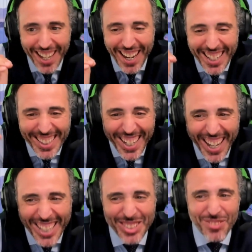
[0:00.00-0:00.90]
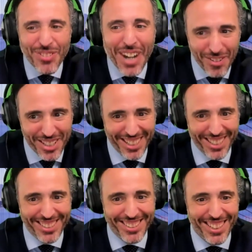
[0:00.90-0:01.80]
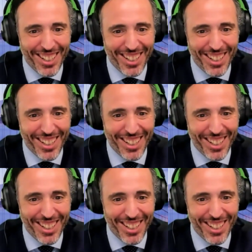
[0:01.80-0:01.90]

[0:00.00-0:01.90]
in the next 5 years?